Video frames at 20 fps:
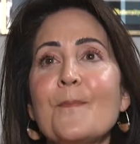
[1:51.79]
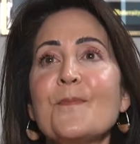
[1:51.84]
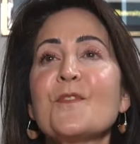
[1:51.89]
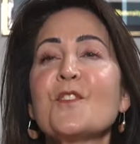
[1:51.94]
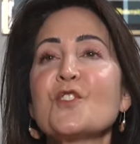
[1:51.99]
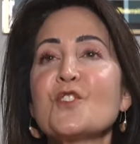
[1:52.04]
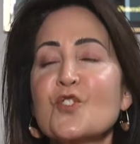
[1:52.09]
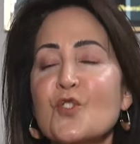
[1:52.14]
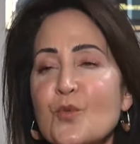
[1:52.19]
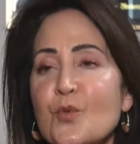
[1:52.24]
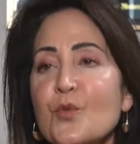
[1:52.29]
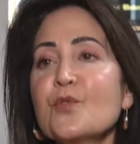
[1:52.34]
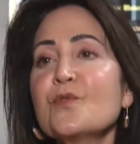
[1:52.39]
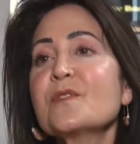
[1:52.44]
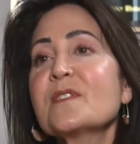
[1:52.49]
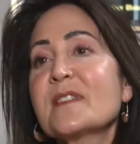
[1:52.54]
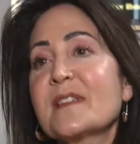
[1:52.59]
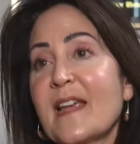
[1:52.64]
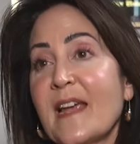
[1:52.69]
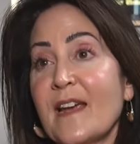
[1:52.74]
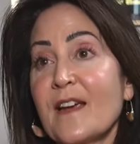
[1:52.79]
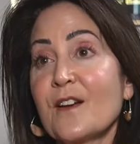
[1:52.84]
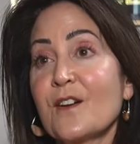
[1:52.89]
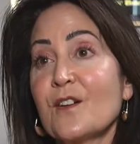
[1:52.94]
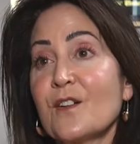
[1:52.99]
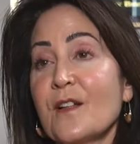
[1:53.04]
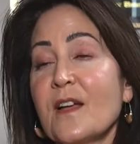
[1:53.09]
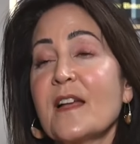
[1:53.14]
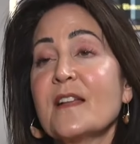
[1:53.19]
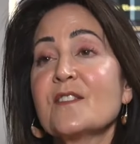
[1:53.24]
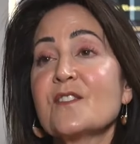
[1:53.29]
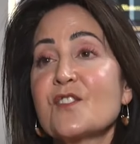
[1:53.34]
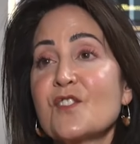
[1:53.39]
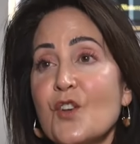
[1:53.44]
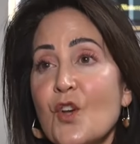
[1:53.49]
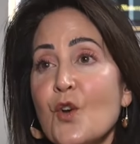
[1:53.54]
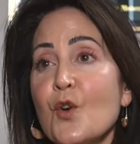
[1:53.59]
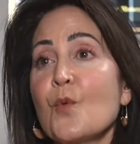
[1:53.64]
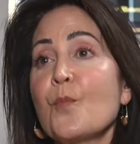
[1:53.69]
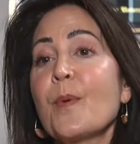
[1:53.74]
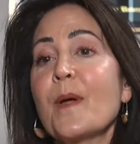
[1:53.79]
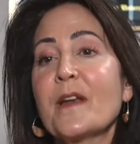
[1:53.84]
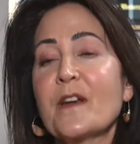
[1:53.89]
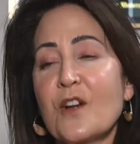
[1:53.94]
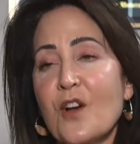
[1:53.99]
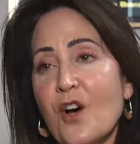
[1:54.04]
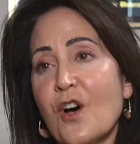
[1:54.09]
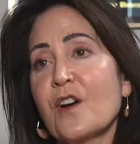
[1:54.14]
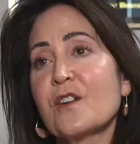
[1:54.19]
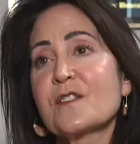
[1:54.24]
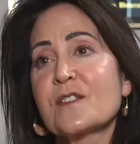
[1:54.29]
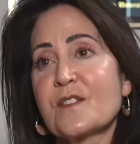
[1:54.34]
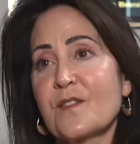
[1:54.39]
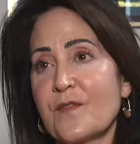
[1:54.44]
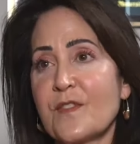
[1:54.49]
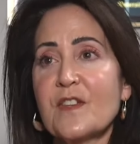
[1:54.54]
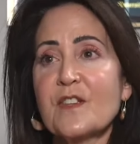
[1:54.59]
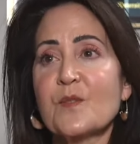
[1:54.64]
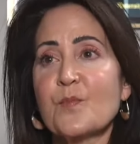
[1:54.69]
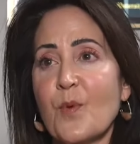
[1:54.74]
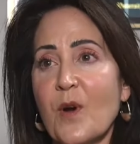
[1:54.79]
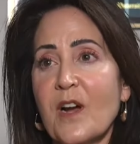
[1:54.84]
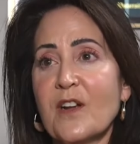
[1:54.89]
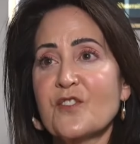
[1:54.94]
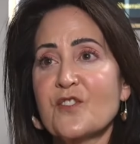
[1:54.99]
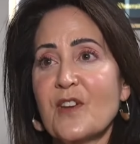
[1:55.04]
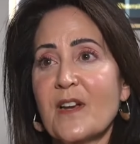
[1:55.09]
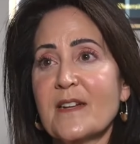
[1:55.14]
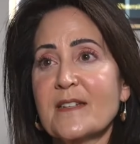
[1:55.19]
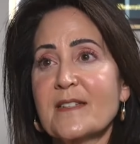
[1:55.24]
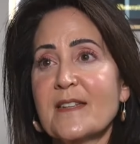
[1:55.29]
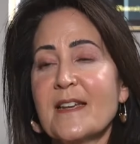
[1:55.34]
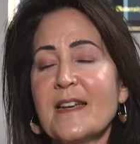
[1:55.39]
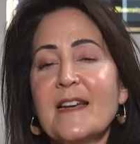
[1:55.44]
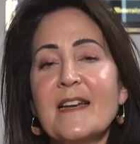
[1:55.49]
the true scale and scope and cost of this project.